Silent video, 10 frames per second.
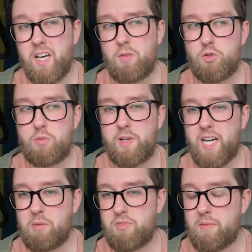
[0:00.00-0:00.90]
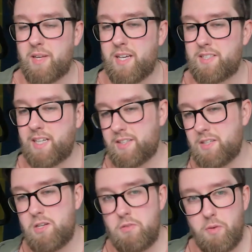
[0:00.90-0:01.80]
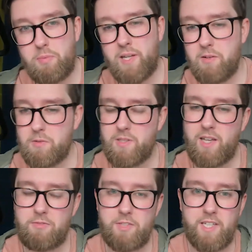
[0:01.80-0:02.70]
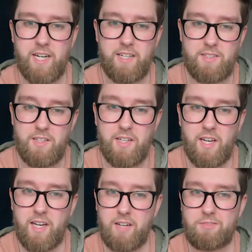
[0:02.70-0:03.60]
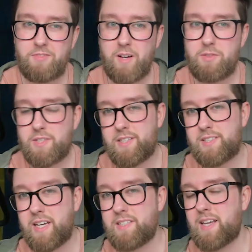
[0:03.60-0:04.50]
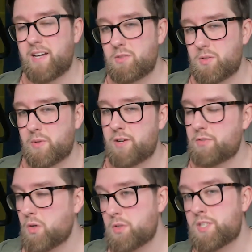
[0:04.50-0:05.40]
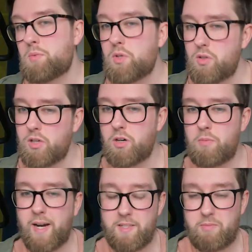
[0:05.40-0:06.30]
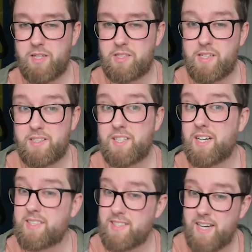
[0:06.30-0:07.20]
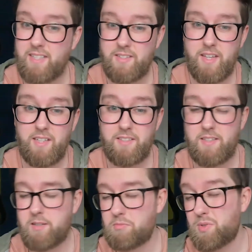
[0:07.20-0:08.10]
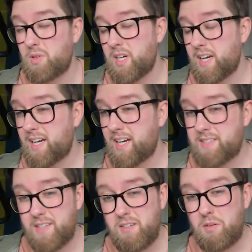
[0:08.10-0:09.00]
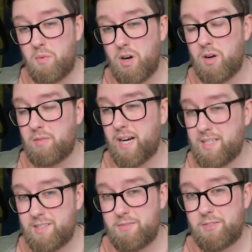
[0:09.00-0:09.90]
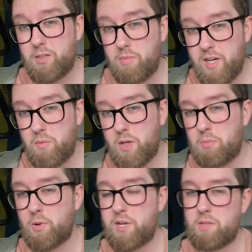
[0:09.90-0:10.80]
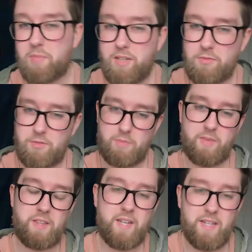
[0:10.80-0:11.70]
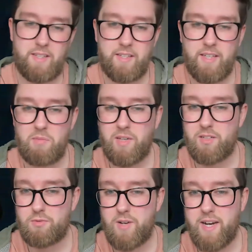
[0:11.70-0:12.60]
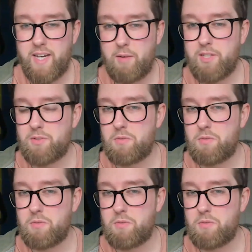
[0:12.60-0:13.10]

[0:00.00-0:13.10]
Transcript: Ruben Amorim. He is yet another player who's left United and found success elsewhere. Of course, he will go back to Manchester United as things stand, but I tell you what, Aston Villa might well put in a bid for him at the end of the day, because right now he's doing